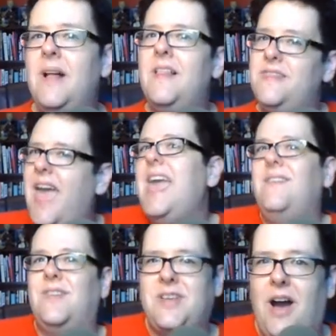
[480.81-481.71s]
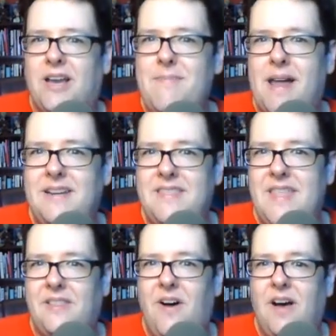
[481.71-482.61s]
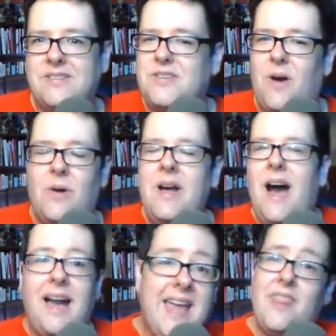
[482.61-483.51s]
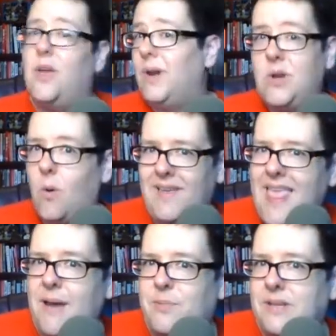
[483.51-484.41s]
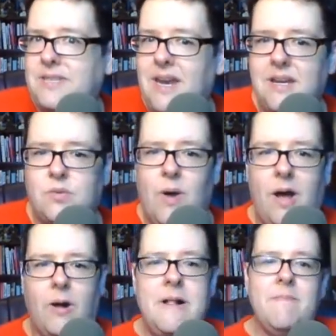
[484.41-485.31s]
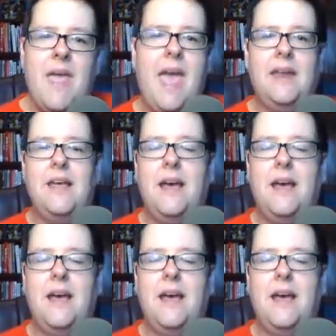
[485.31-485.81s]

they even talk about it in that law. So again, they're ignoring that precedent as well. And,